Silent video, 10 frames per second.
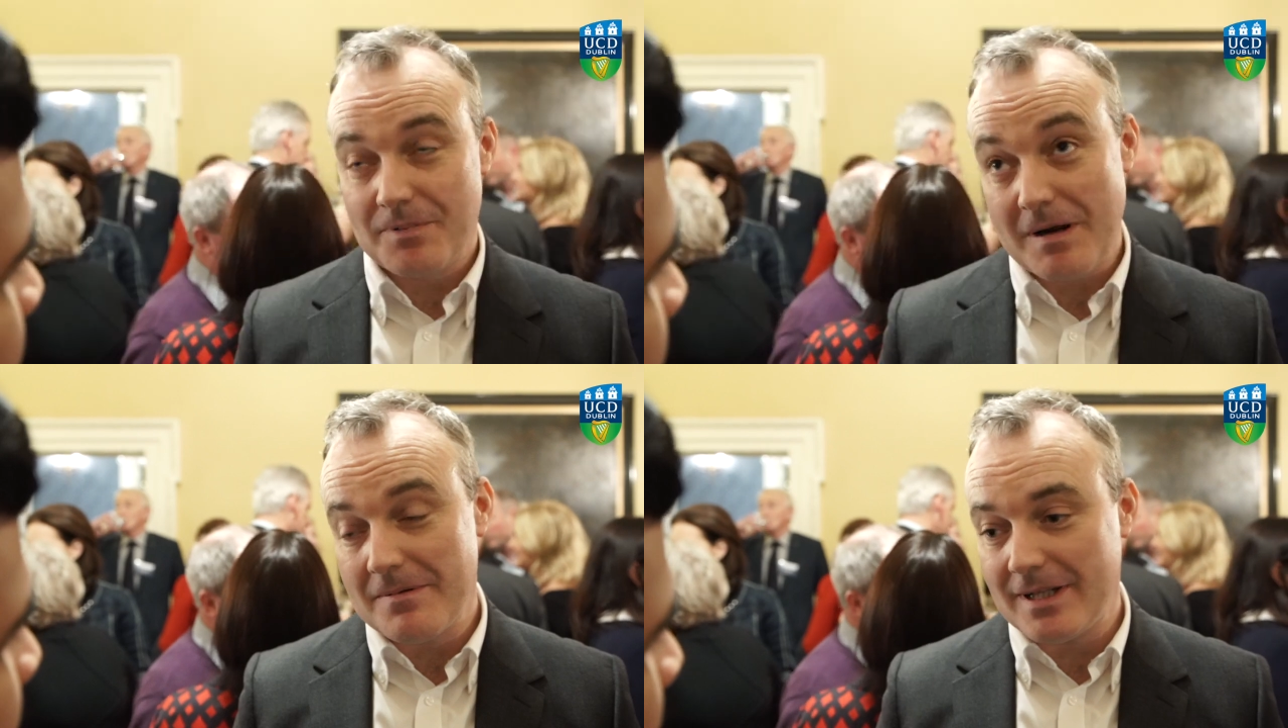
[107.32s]

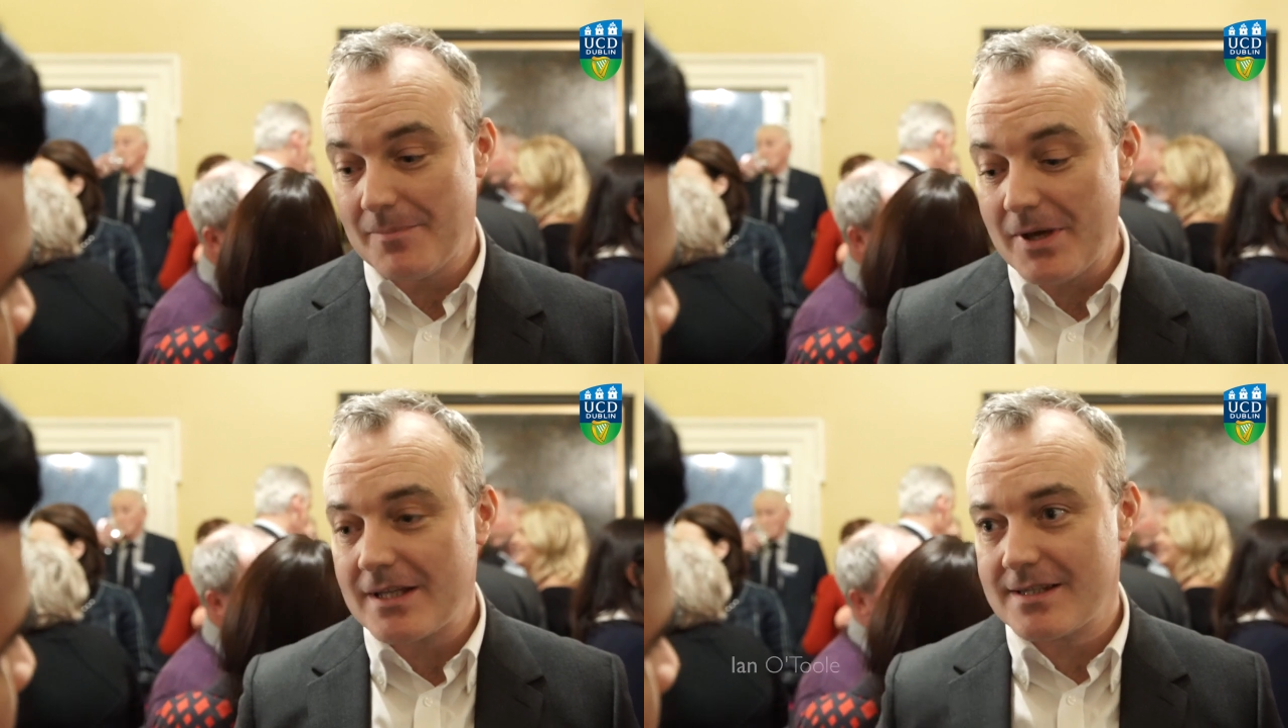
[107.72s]
Probably the
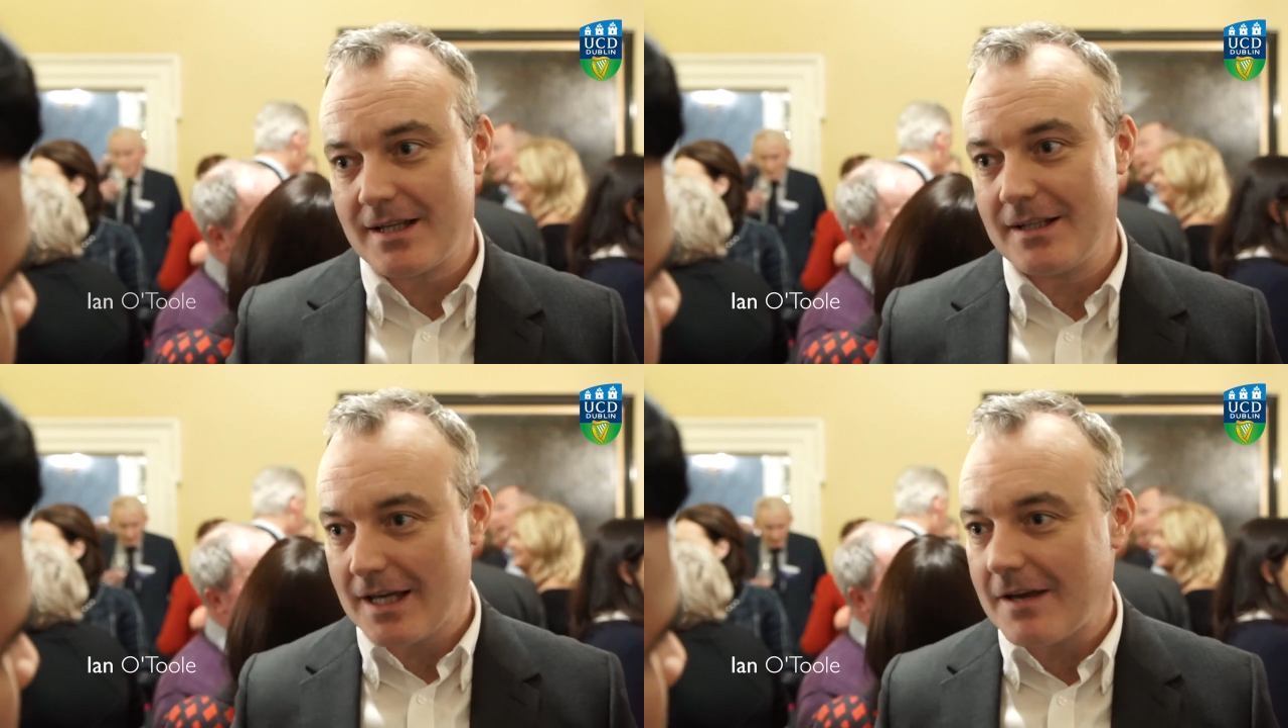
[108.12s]
biggest
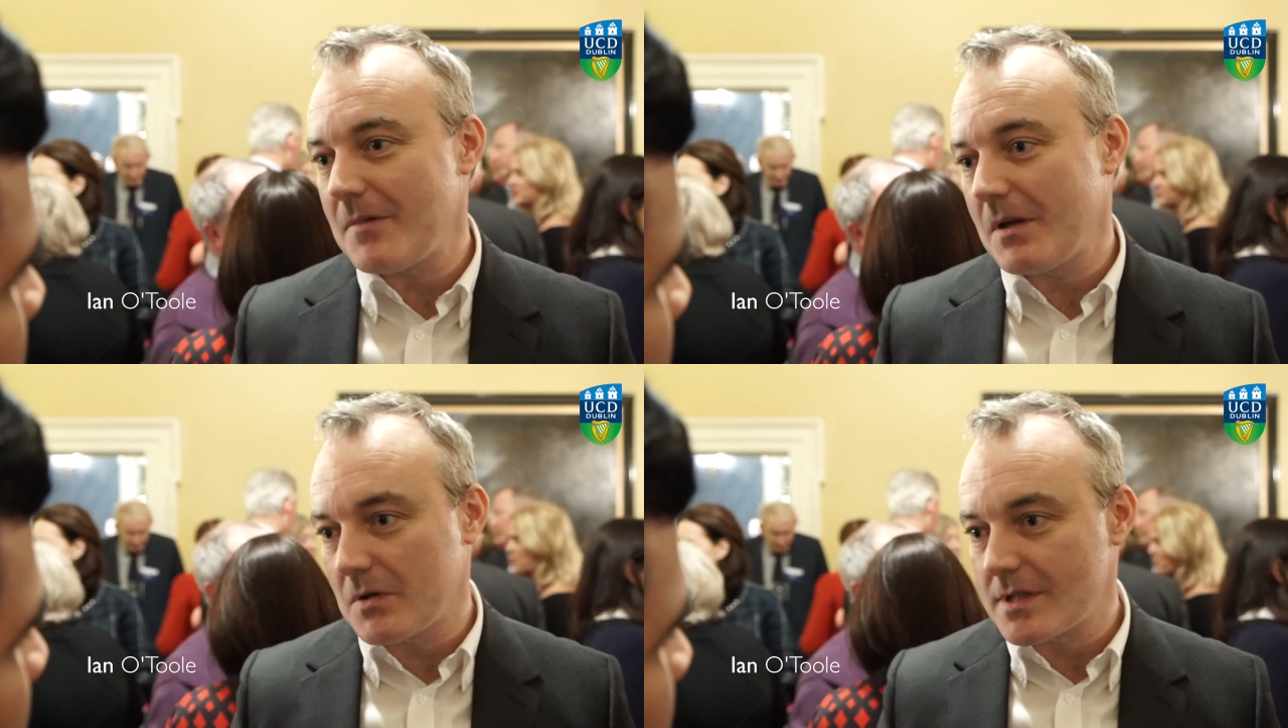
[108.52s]
thing it gave
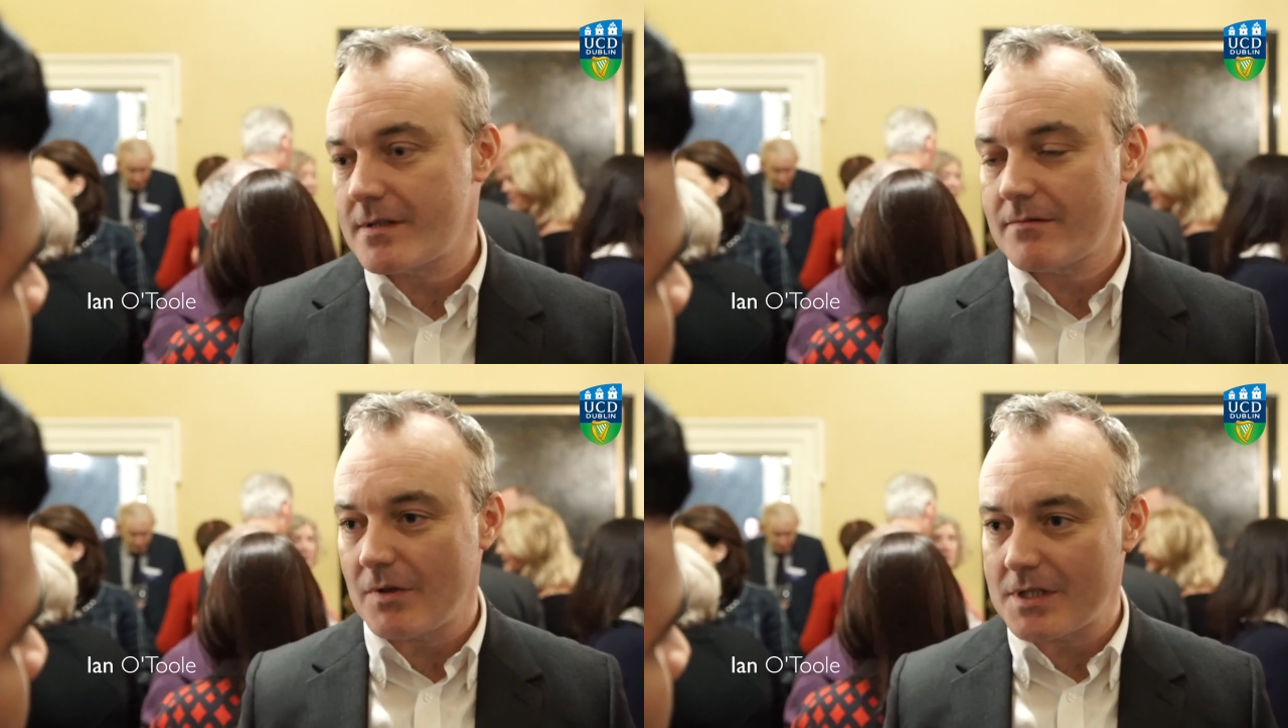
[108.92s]
me
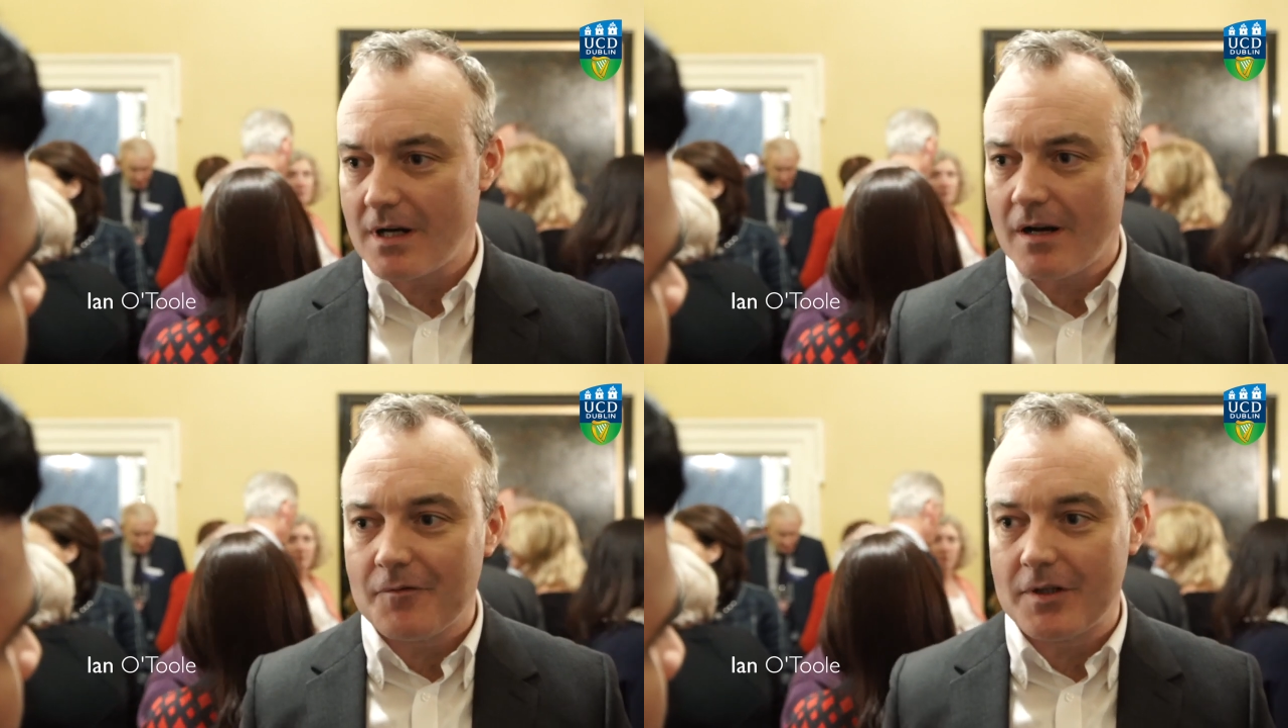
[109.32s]
was
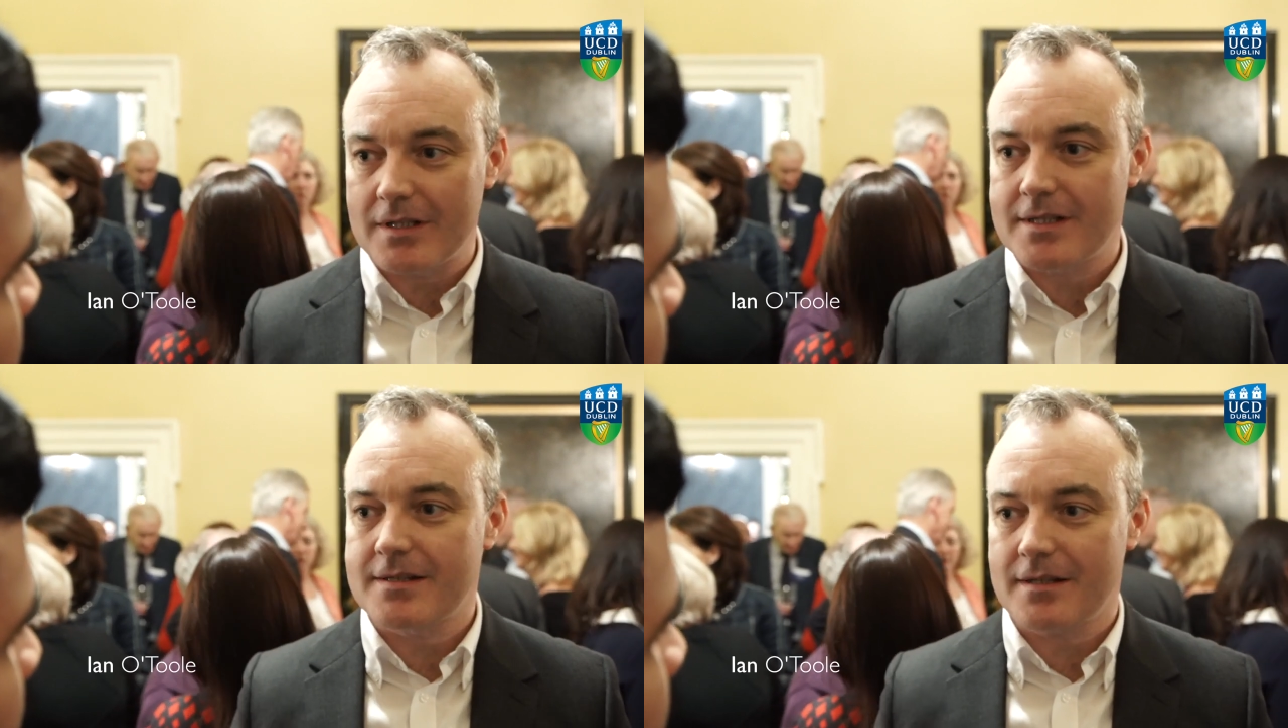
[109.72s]
confidence.